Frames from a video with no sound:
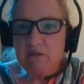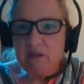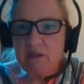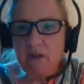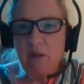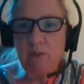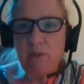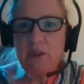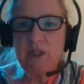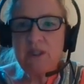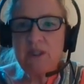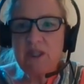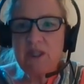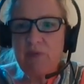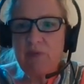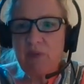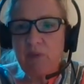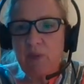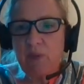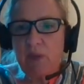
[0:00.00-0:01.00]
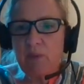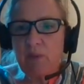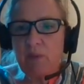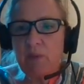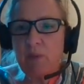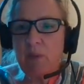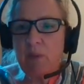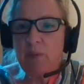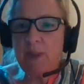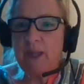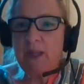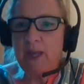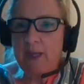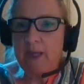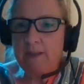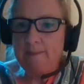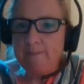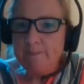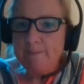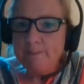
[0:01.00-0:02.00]
So we just have to work with what we
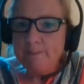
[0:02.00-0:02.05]
can.